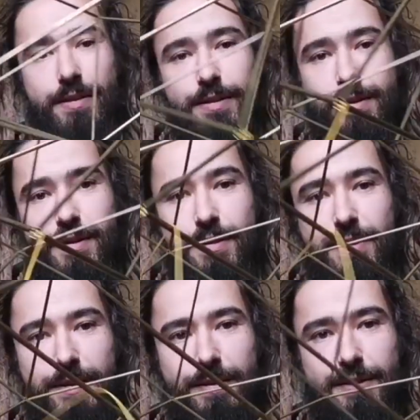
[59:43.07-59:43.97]
two
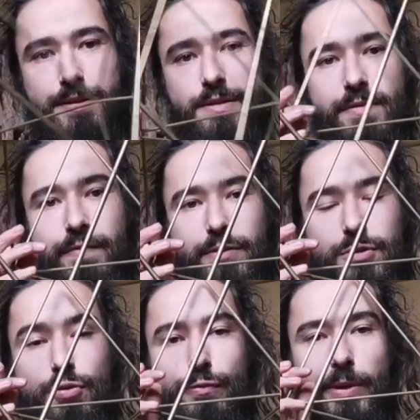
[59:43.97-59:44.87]
frequency 8
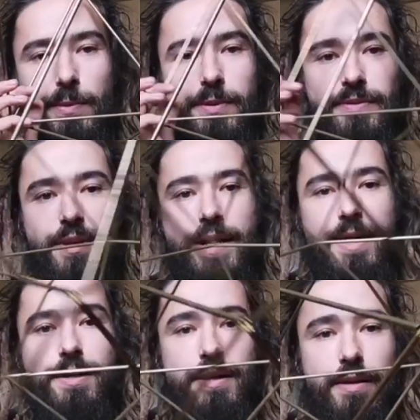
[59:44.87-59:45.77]
eyes. Without the
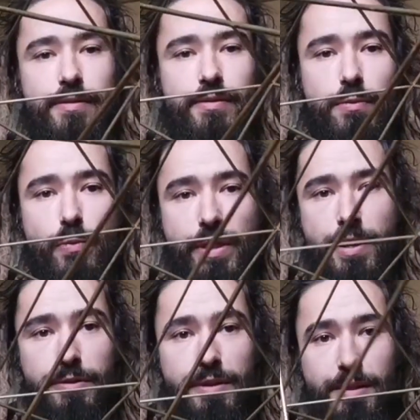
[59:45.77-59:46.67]
interior
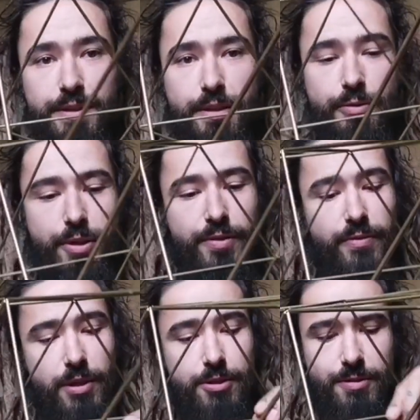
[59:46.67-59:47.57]
structures, there could be
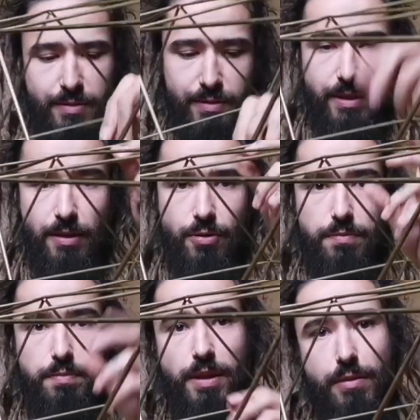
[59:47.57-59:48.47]
three more
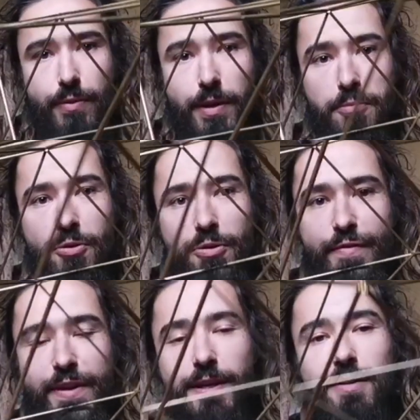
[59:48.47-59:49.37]
fingers inside of this.